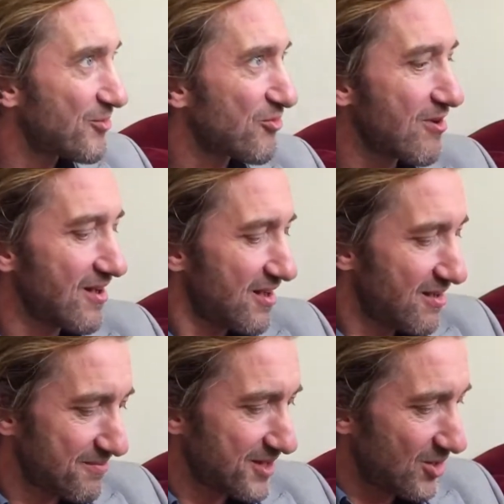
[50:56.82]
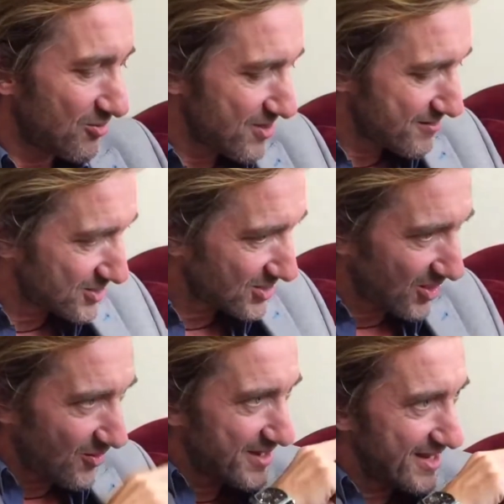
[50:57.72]
went from very
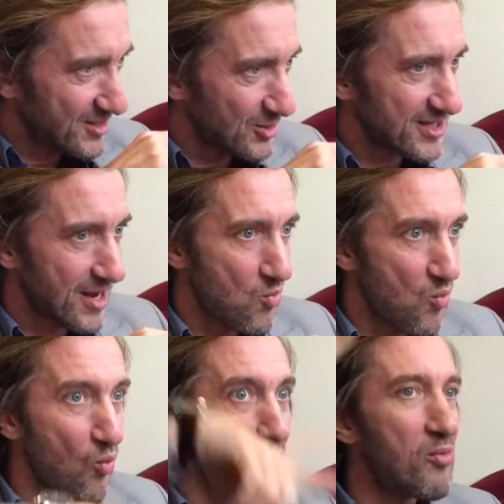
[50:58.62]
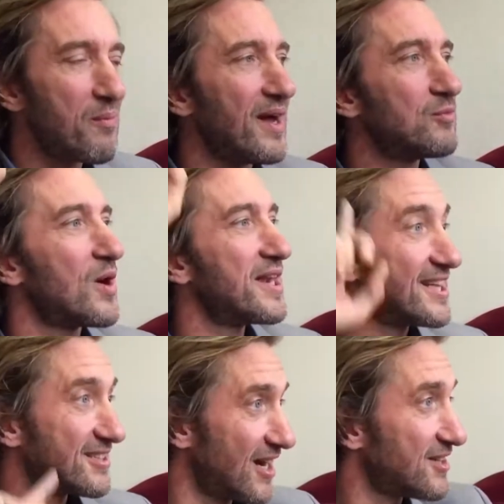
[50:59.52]
slow, and then goes like whoom, and
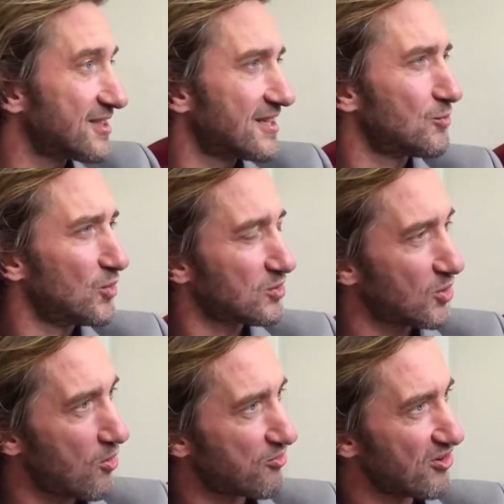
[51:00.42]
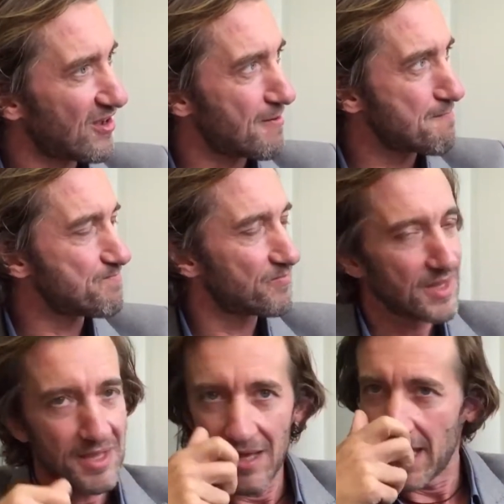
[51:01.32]
when it does, it will go from
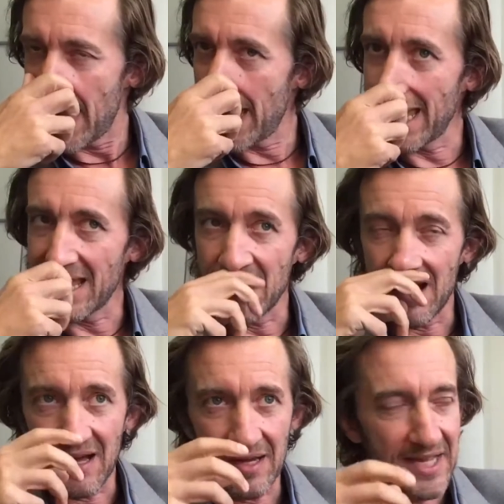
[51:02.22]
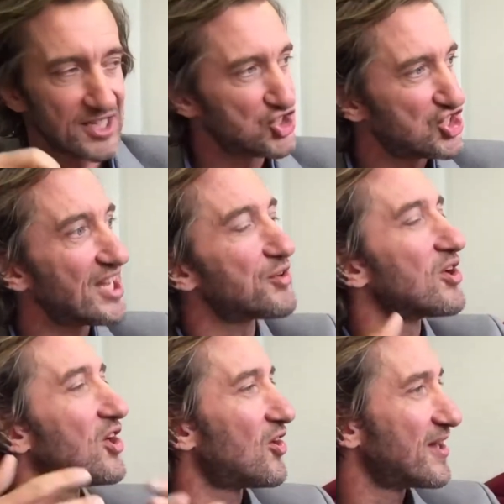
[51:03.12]
a
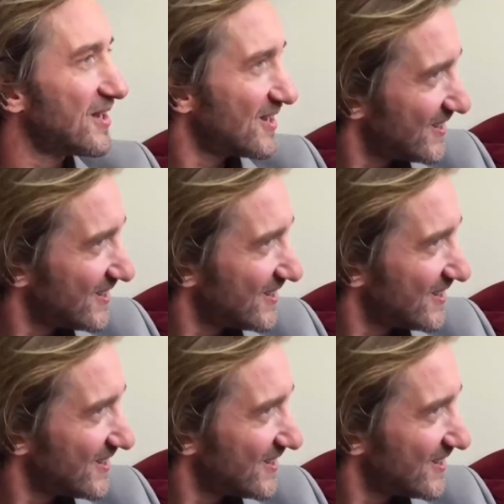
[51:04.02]
general